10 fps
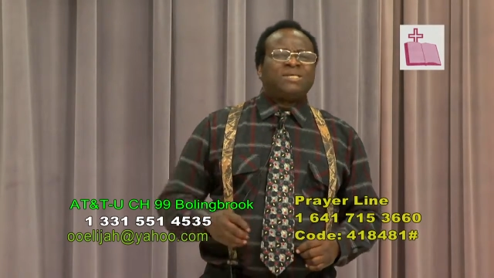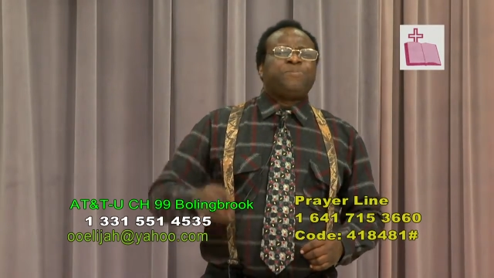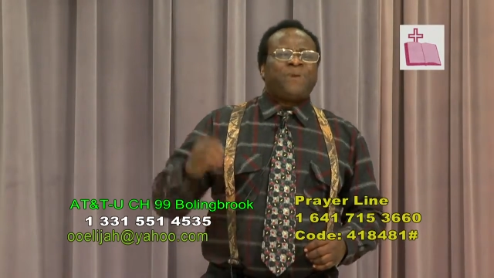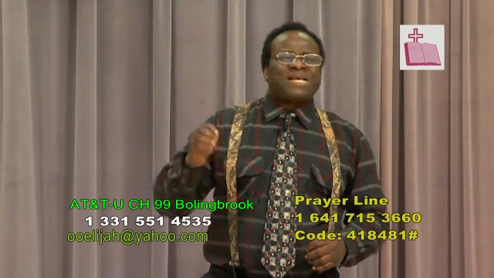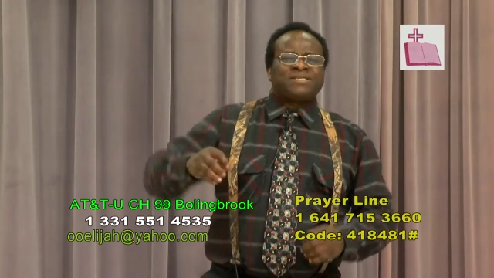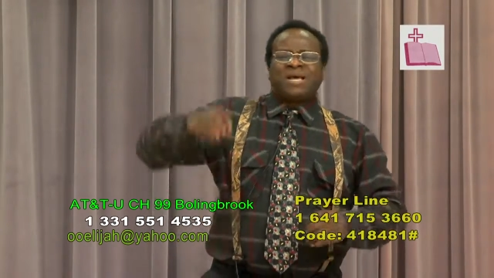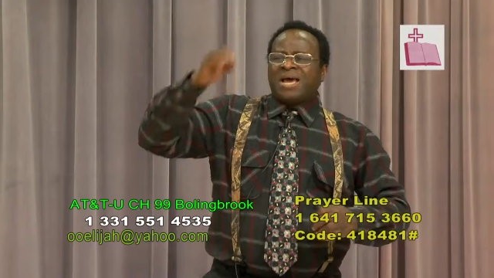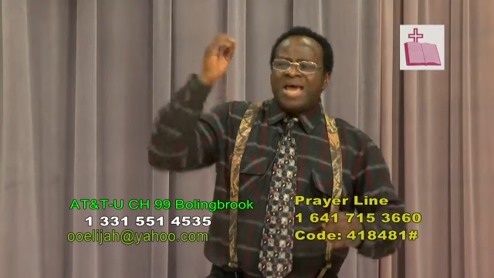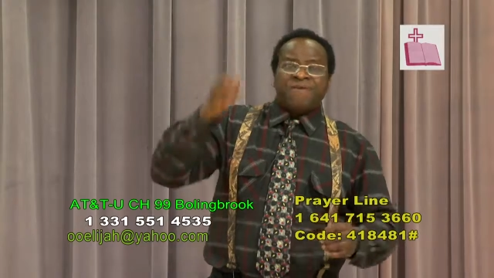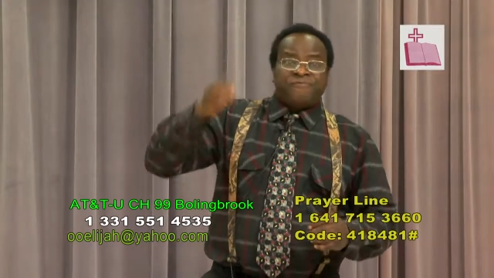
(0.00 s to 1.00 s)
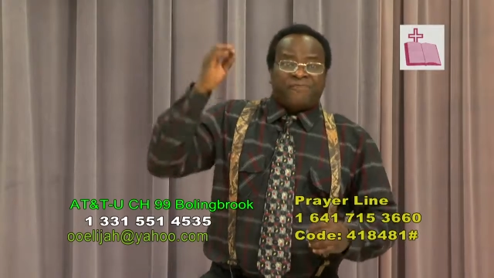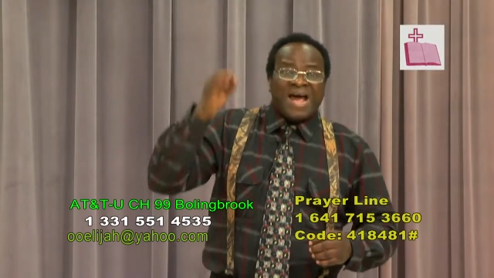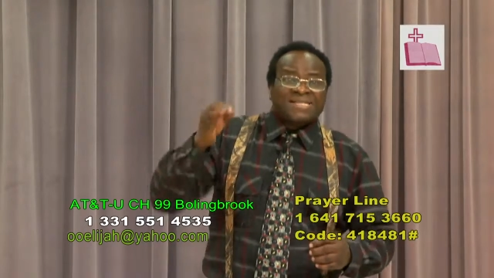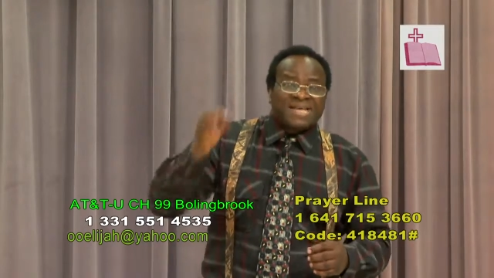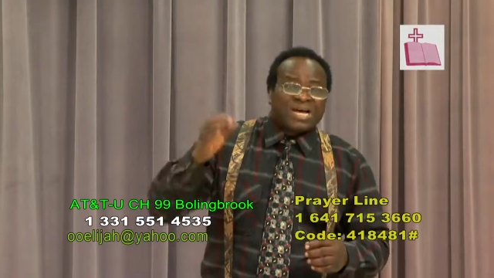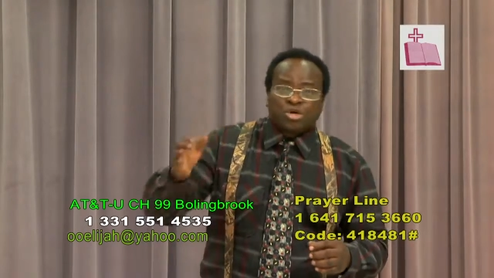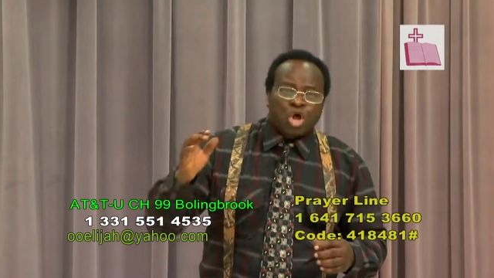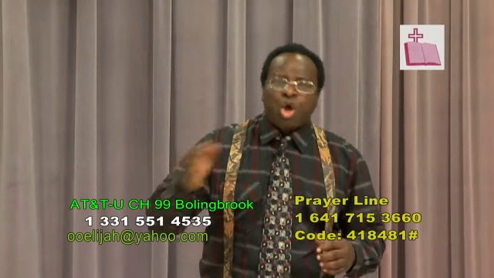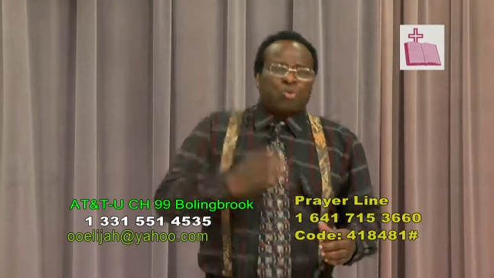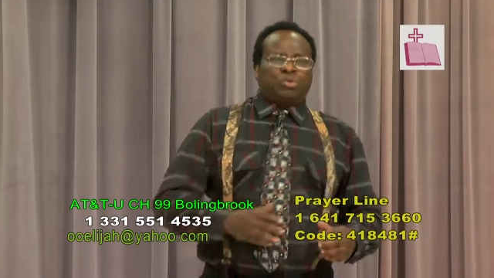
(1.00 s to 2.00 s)
It plays a vital
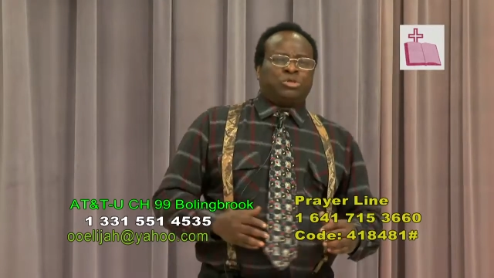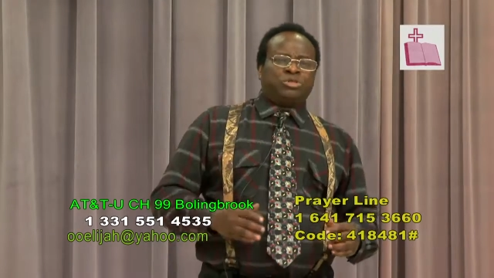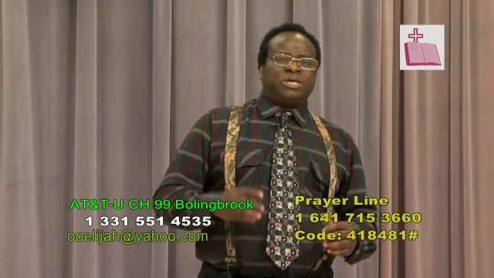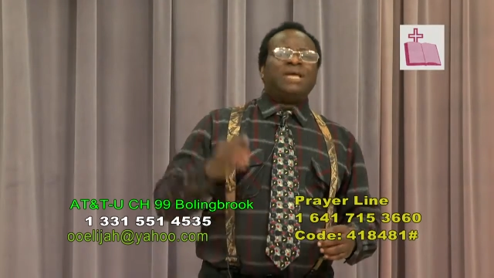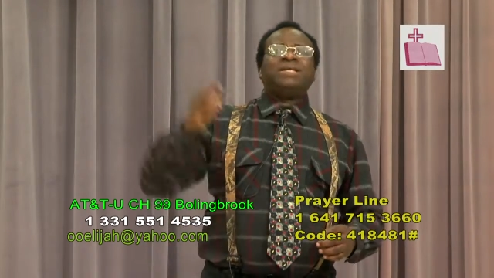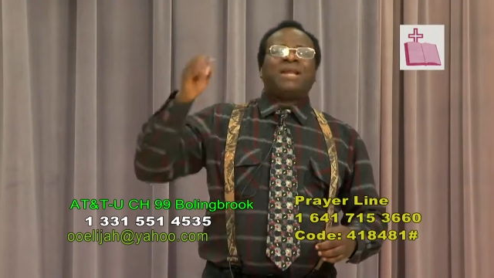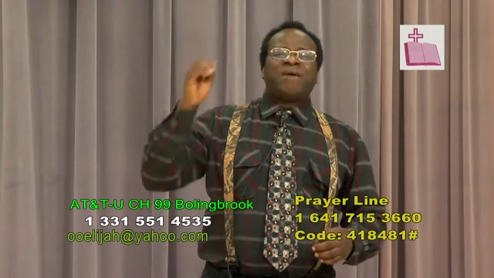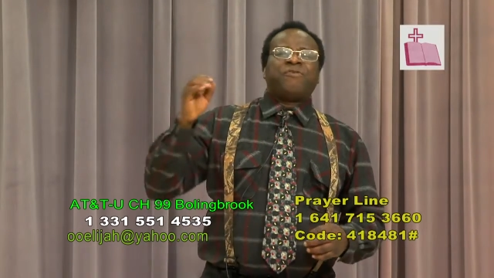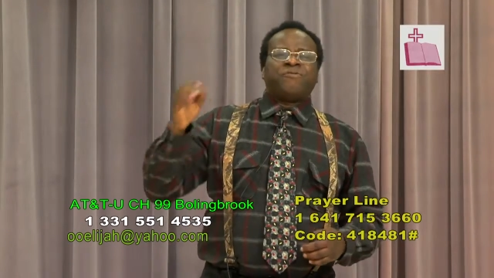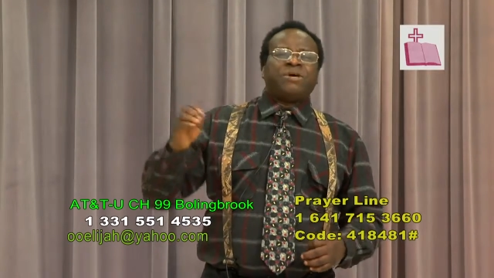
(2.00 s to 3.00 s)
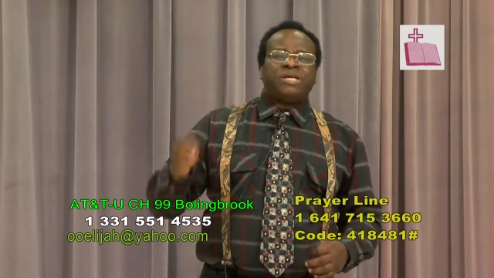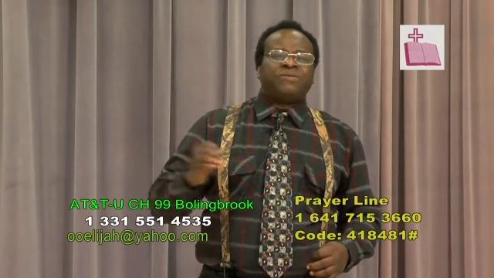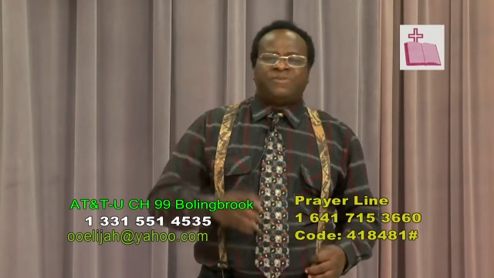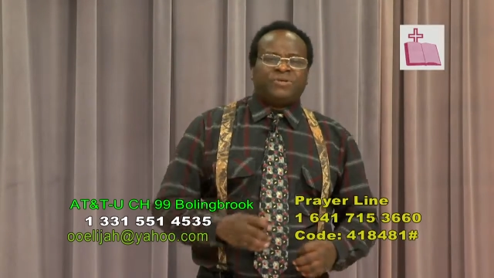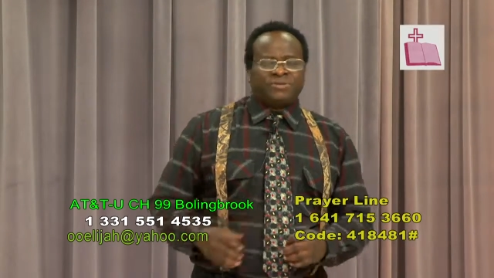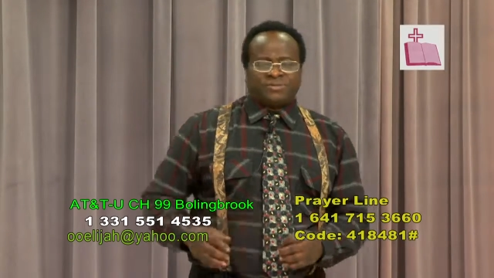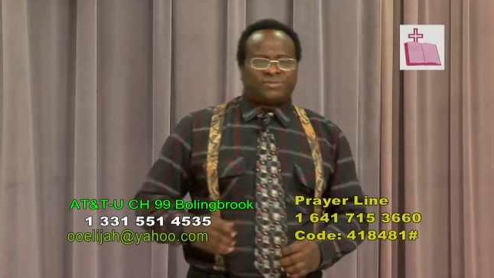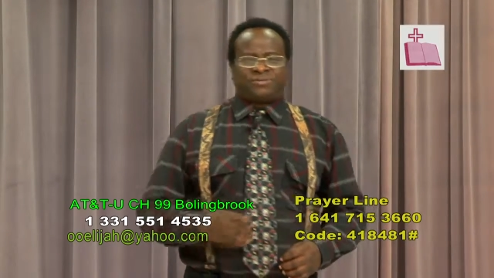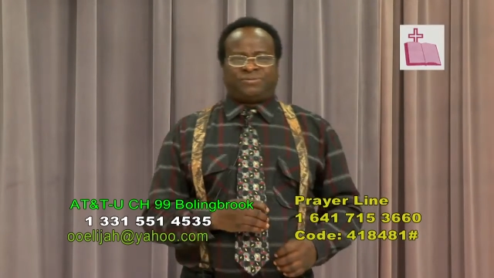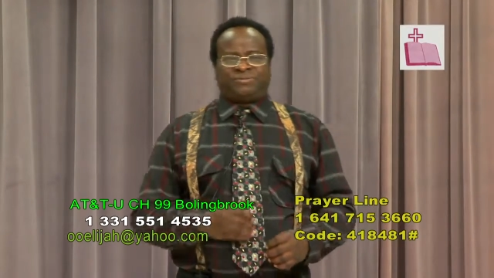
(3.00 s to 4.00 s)
role in the life of
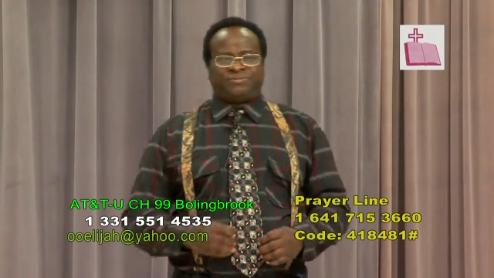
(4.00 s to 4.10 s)
individuals.